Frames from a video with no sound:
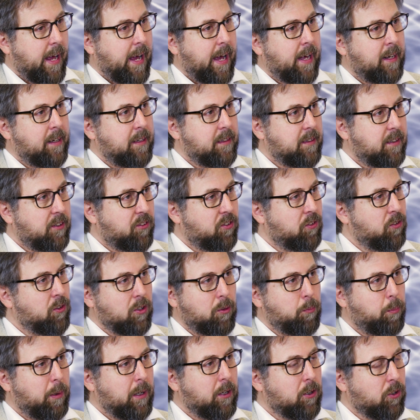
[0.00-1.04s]
And it is
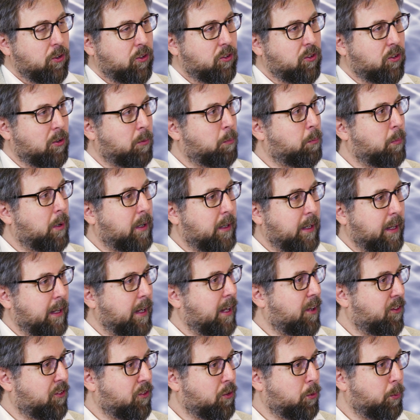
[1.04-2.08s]
not because
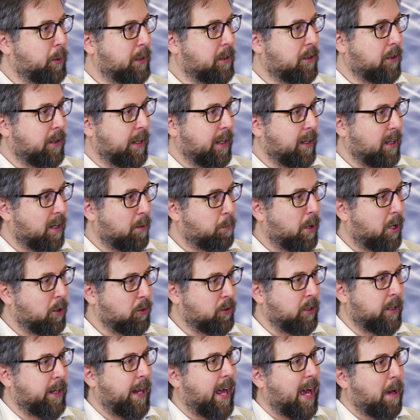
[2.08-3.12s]
somebody is twittering
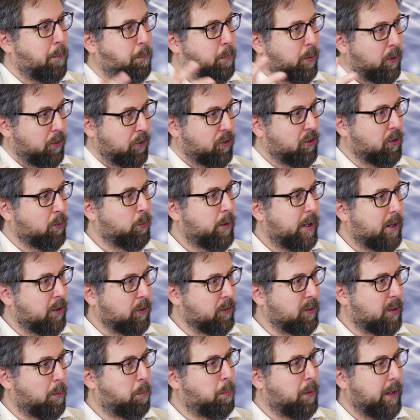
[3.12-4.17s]
about an apple somewhere
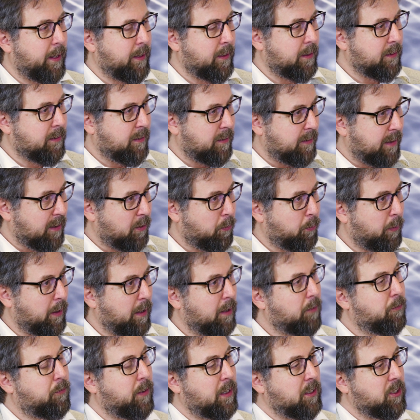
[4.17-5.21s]
on the planet that
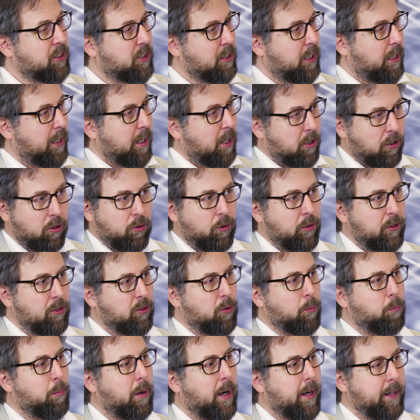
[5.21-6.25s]
we eventually are going
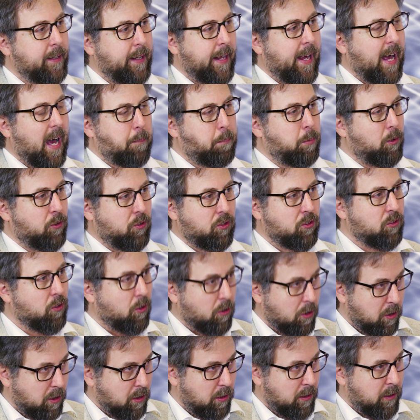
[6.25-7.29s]
to buy the Apple
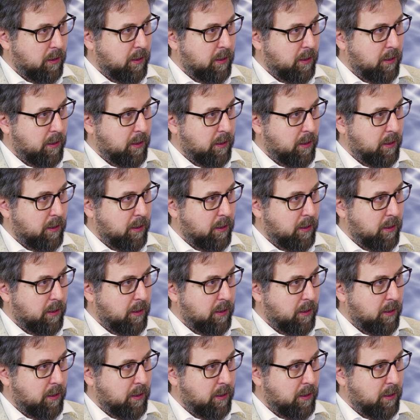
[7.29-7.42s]
stock.